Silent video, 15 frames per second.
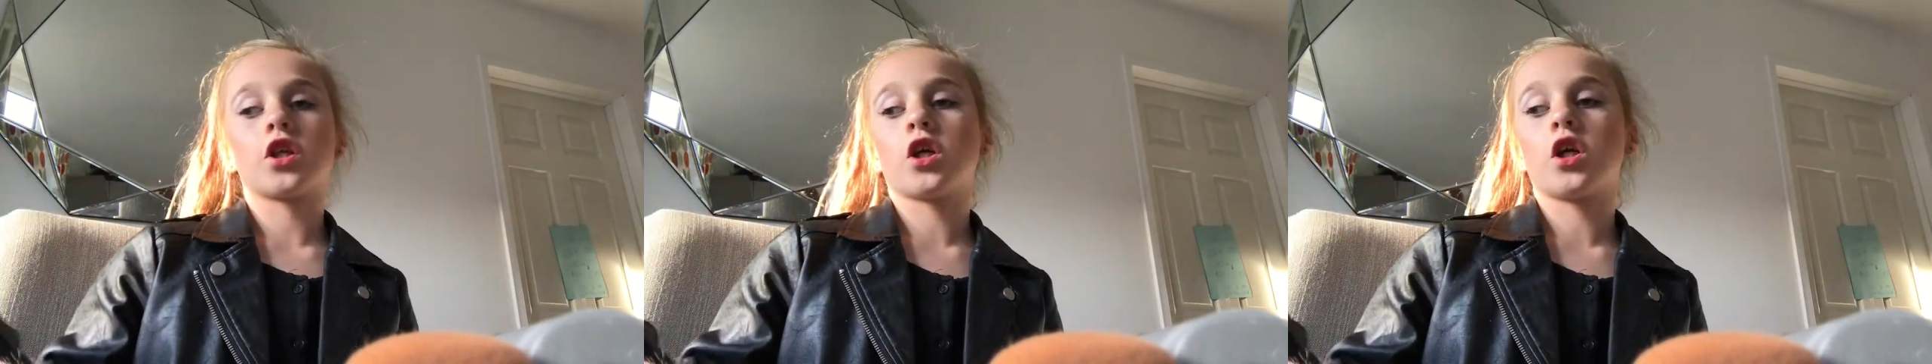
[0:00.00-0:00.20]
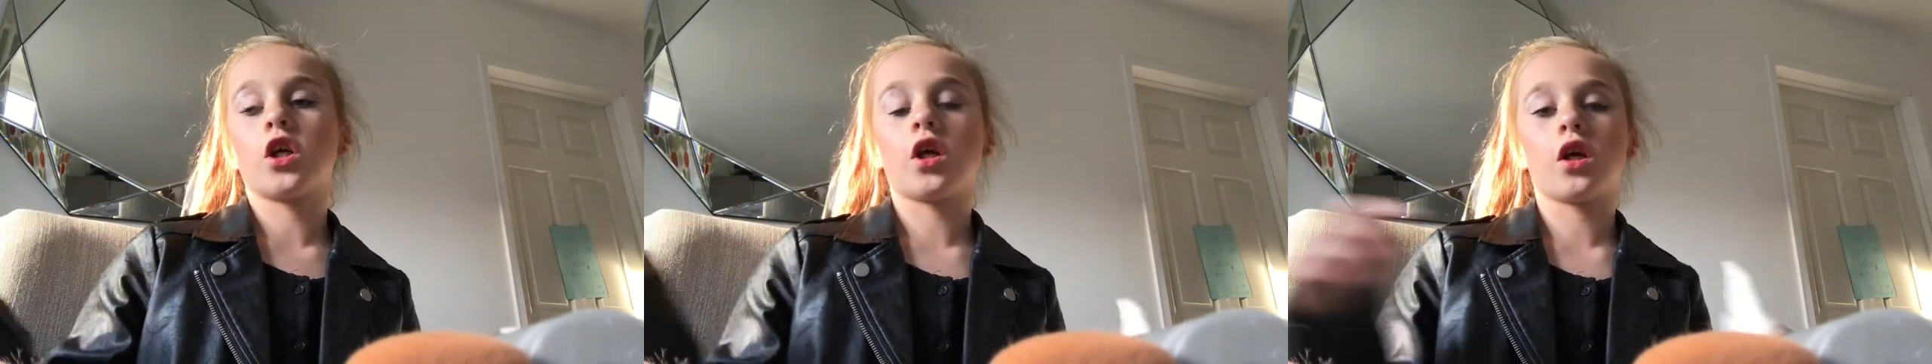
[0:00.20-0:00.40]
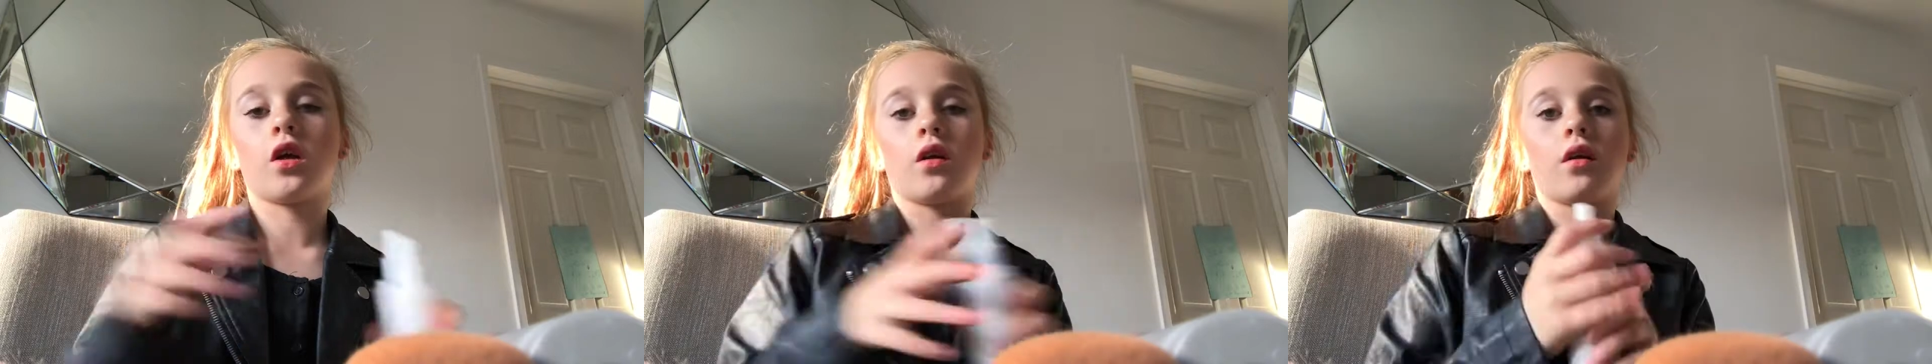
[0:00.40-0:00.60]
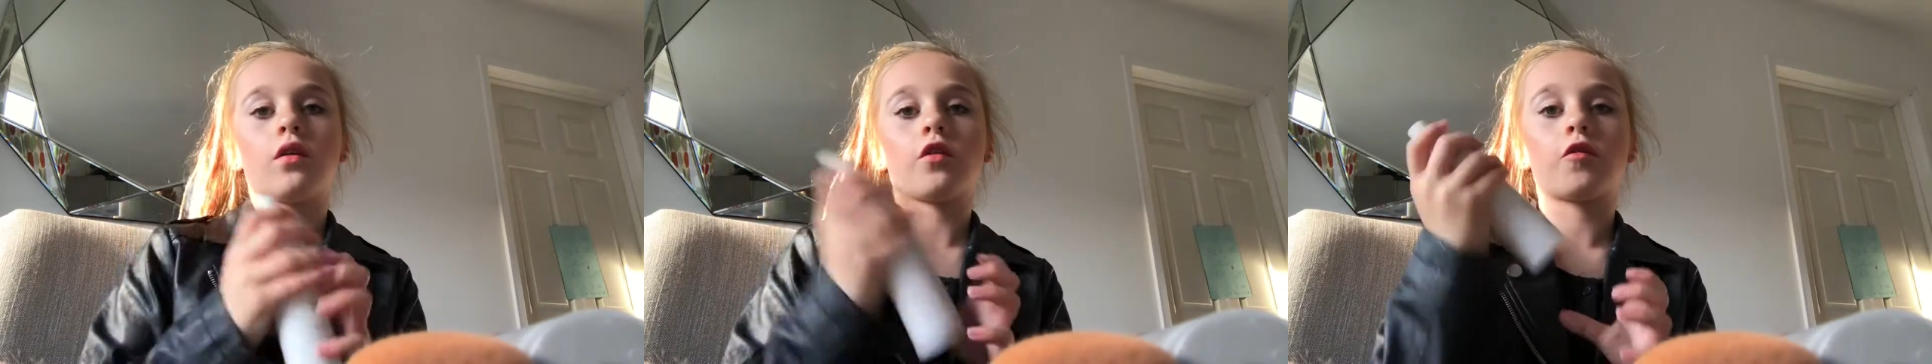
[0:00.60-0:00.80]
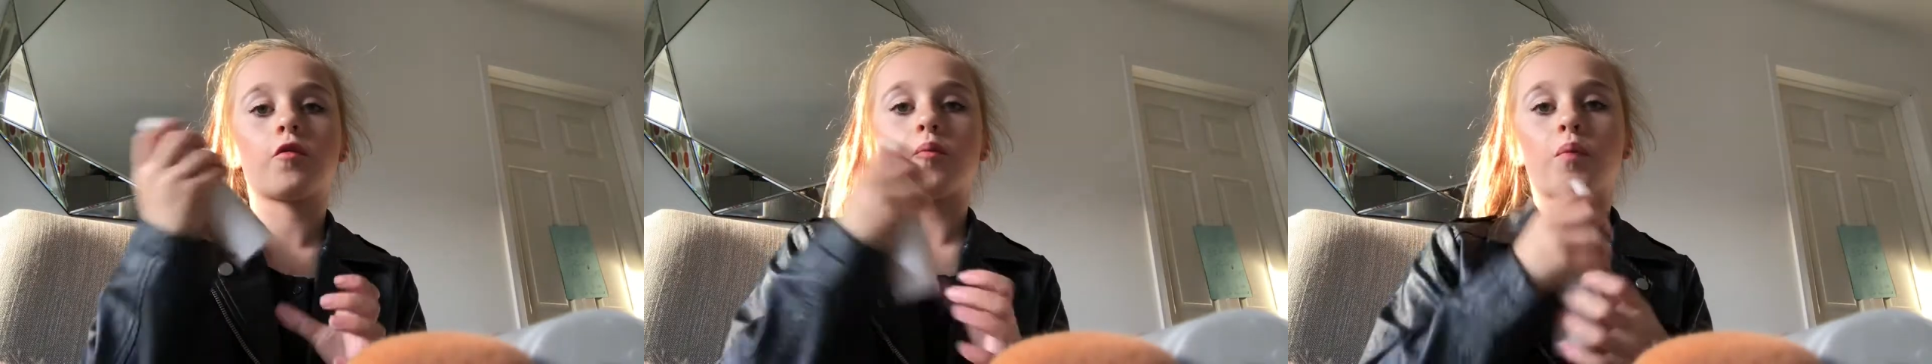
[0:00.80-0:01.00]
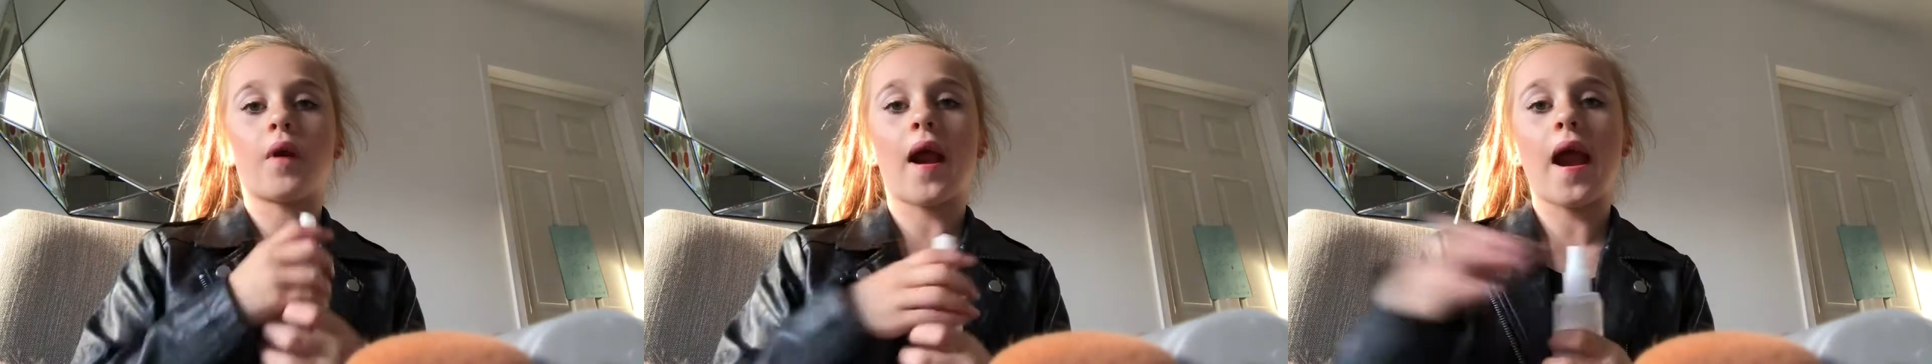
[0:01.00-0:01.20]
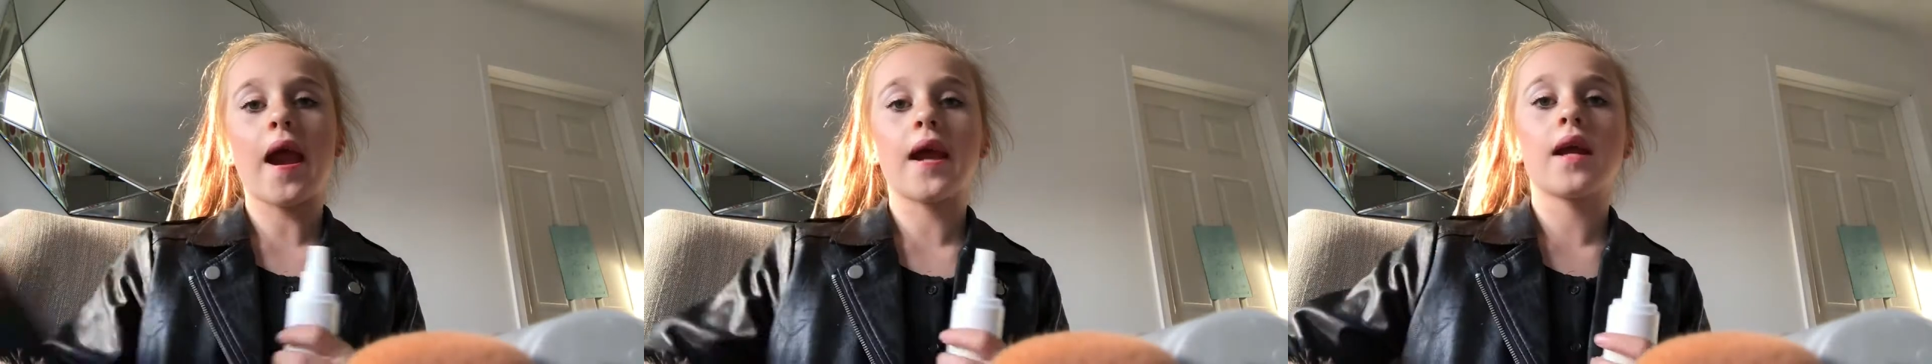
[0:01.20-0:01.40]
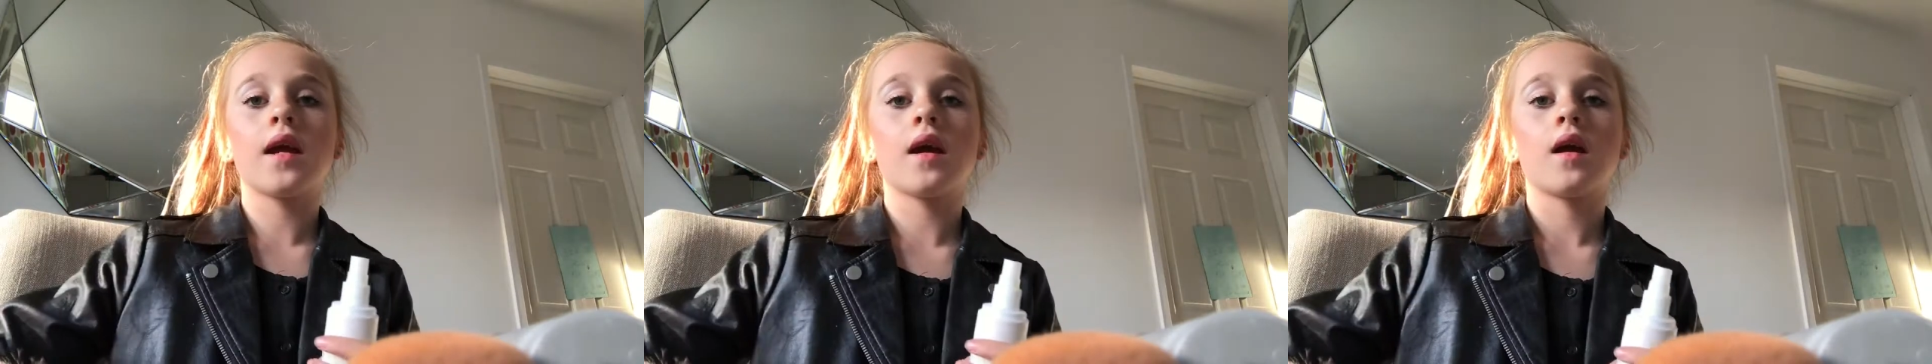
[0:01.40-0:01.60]
to
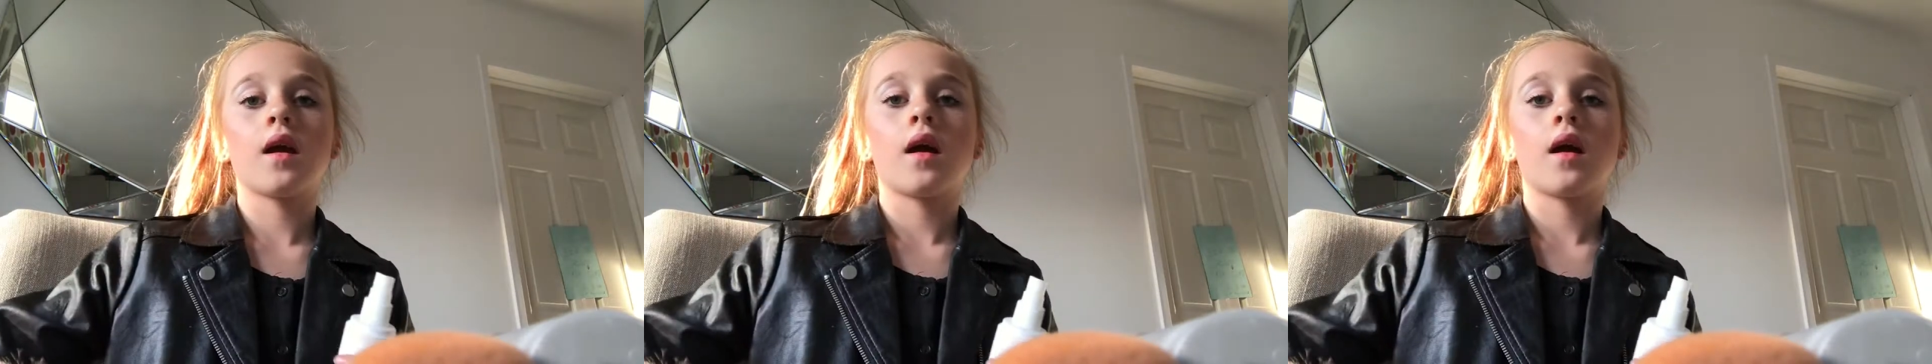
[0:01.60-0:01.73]
spray,